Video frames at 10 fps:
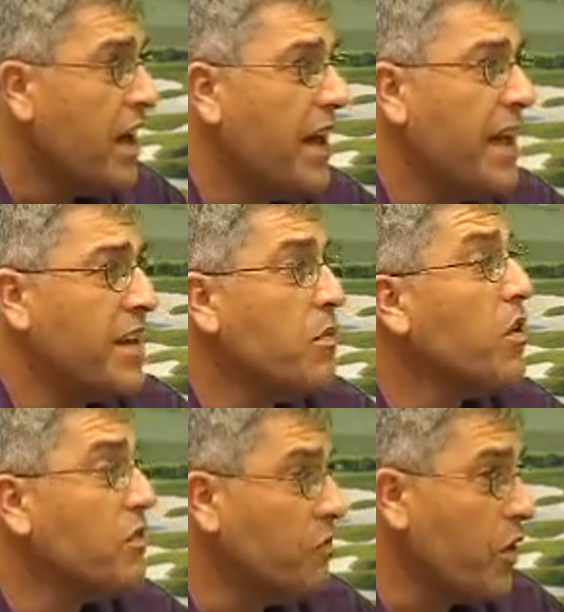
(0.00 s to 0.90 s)
and he
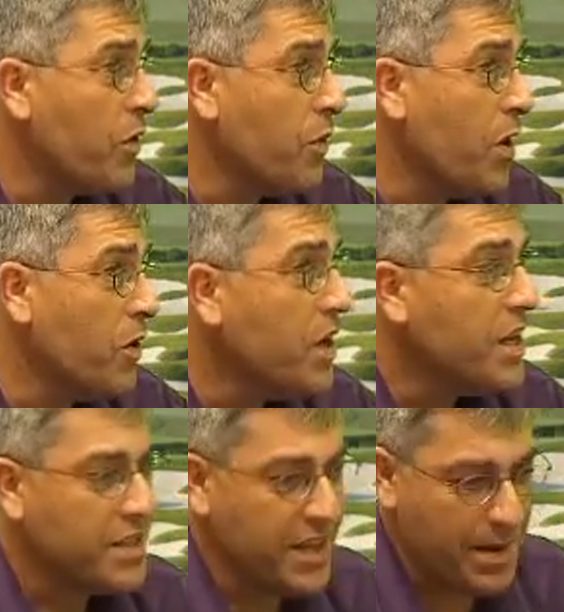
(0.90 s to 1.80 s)
wasn't very well,
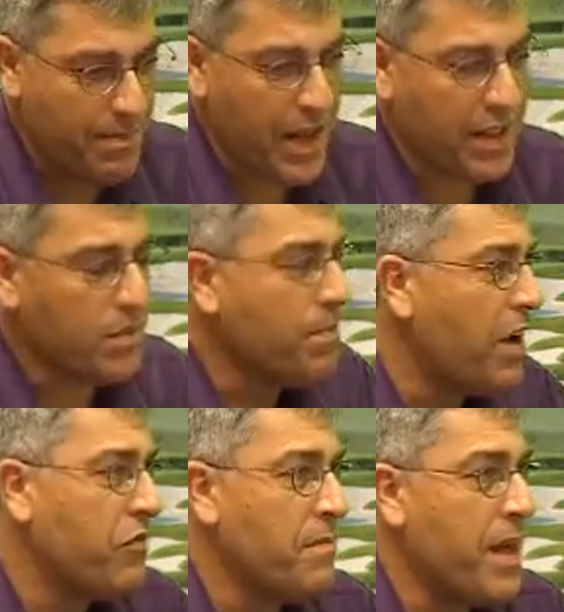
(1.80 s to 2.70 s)
so he battled
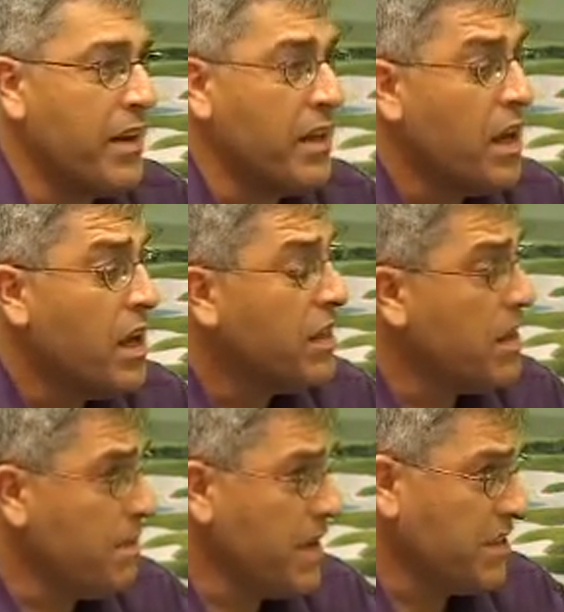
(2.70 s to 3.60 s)
back from that. The
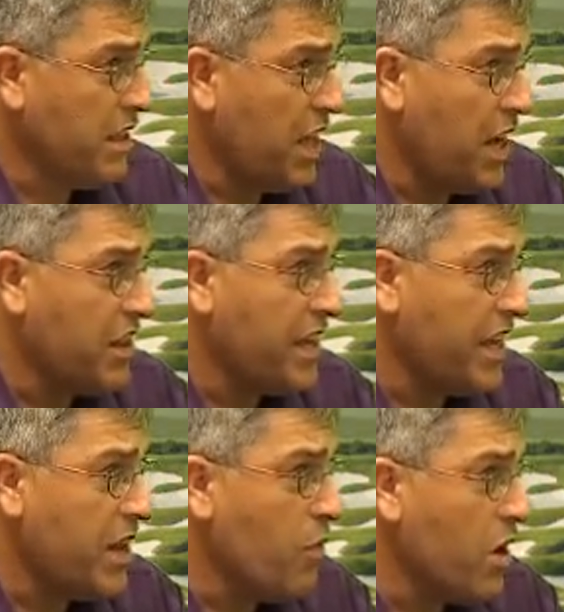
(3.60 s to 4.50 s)
amazing thing, I think
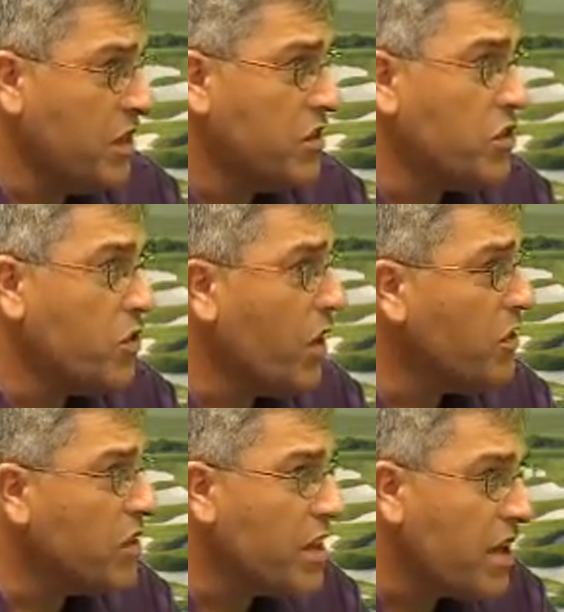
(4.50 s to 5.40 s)
he won
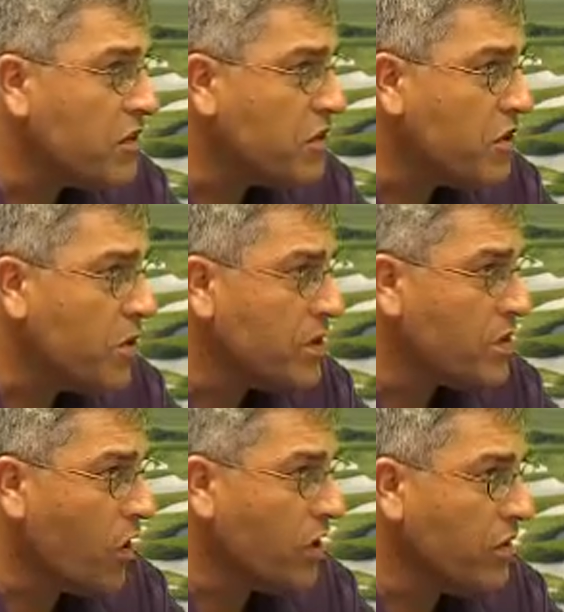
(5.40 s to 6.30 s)

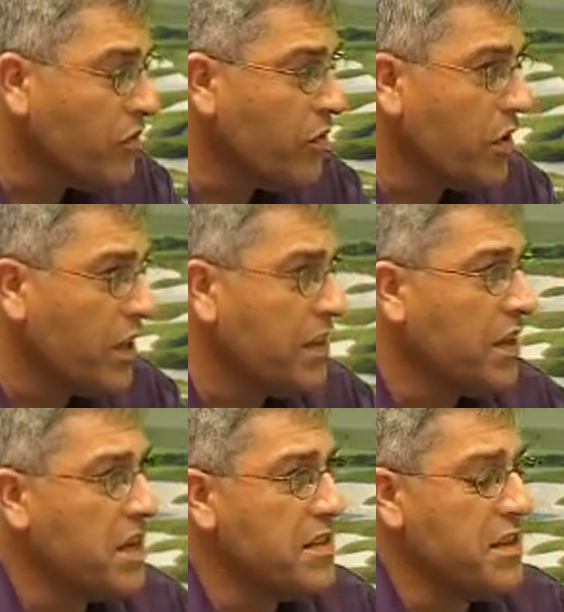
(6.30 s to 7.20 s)
$200,000 for
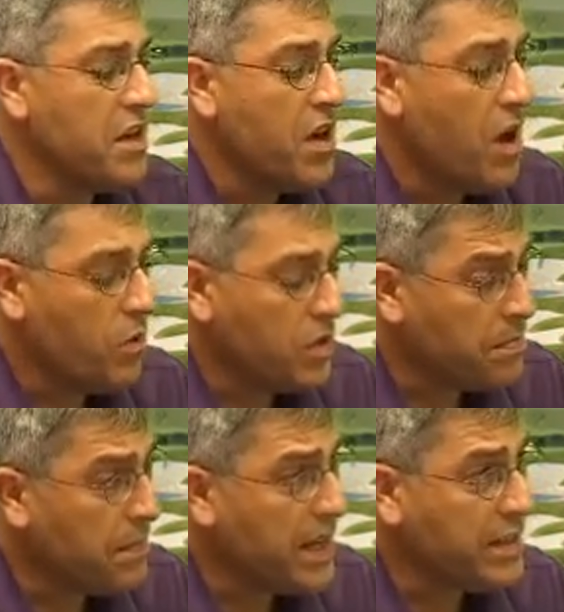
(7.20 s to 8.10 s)
Indonesia, which
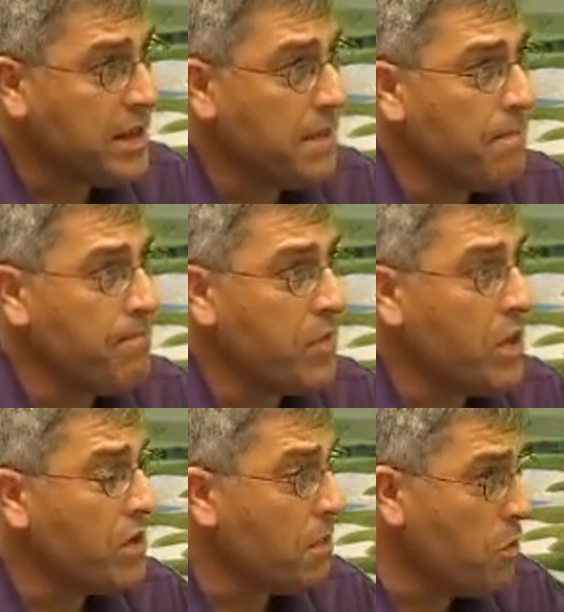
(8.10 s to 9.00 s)
makes him
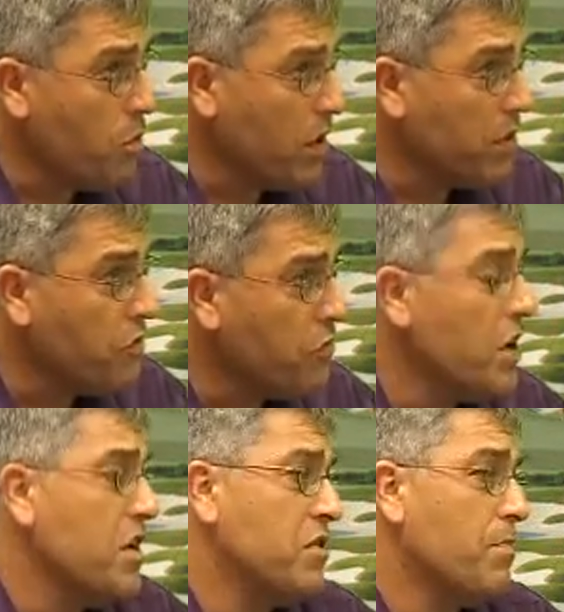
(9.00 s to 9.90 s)
#1, the
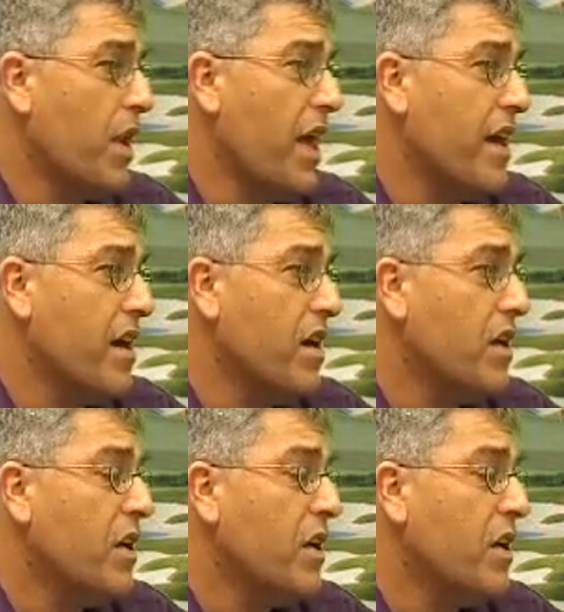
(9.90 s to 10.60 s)
first player